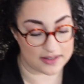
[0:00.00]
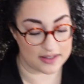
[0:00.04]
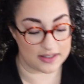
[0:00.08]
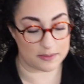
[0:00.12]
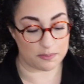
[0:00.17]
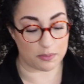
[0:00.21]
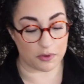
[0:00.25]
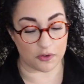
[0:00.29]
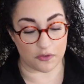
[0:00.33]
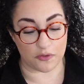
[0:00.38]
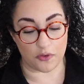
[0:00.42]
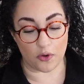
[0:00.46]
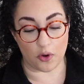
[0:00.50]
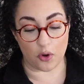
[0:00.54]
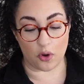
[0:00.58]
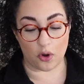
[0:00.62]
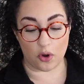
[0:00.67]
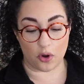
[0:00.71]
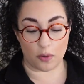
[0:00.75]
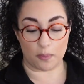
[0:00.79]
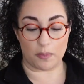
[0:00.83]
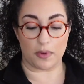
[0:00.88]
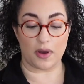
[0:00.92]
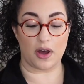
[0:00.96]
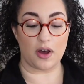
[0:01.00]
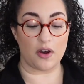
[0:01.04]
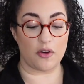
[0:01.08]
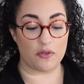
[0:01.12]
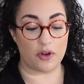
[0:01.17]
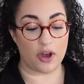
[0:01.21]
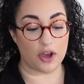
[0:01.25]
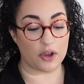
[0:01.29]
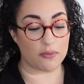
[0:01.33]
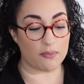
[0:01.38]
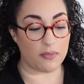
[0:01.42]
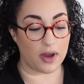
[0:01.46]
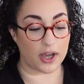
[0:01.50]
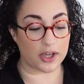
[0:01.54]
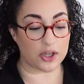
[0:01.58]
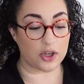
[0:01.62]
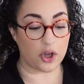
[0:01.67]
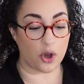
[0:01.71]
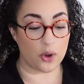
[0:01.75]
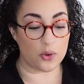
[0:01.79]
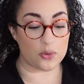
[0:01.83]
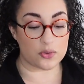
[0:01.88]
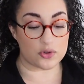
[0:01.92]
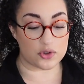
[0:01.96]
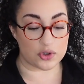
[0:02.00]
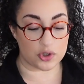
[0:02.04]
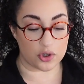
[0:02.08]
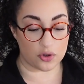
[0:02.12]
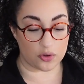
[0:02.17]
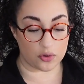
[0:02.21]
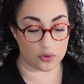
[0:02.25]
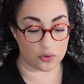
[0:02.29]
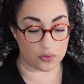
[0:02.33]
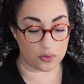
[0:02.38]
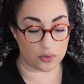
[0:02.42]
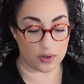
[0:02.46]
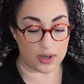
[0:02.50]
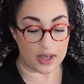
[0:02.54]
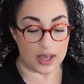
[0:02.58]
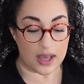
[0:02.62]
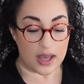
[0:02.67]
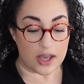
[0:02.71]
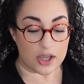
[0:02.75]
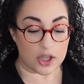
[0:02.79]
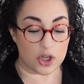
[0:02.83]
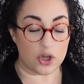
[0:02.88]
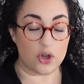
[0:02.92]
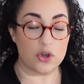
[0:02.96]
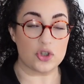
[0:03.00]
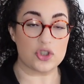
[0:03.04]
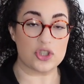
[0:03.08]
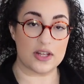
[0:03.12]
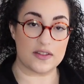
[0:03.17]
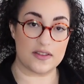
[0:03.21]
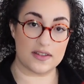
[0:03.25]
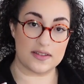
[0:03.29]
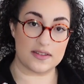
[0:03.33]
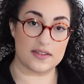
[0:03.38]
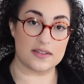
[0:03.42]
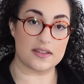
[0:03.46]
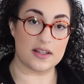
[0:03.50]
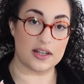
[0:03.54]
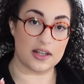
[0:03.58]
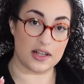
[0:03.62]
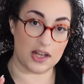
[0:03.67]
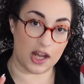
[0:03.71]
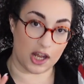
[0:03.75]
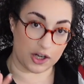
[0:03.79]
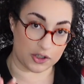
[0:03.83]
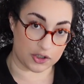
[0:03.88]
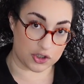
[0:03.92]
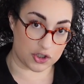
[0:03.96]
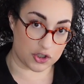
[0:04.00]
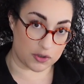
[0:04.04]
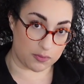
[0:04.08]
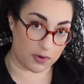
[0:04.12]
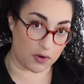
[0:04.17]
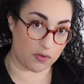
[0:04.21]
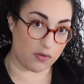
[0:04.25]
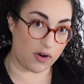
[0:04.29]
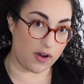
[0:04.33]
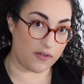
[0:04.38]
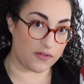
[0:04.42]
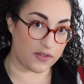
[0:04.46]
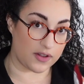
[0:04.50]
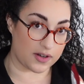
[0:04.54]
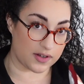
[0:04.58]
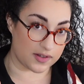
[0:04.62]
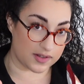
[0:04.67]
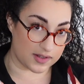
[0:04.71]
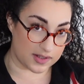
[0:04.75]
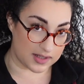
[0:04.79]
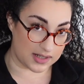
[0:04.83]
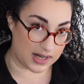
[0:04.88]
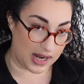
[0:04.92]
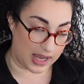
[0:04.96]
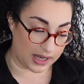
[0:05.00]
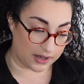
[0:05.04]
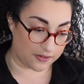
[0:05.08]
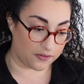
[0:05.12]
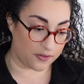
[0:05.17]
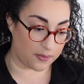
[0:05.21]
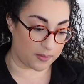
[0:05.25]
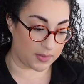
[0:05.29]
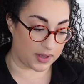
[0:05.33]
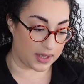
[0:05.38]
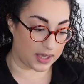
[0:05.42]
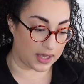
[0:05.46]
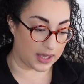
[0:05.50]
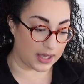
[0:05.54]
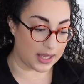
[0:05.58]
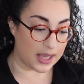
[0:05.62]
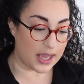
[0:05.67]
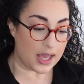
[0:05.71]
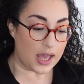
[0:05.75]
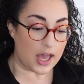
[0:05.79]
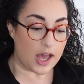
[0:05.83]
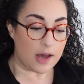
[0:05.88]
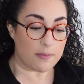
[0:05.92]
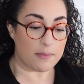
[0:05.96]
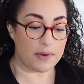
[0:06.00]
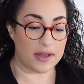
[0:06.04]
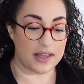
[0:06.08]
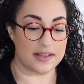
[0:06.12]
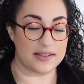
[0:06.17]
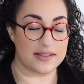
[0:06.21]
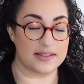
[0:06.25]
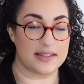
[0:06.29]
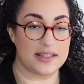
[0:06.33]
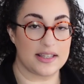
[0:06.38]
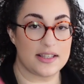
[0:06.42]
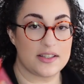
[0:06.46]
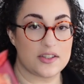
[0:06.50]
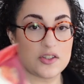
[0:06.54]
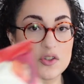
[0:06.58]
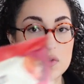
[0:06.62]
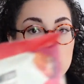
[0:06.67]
this before, but of my go-to, usually this is a lunch meal rather than a snack for me, but is these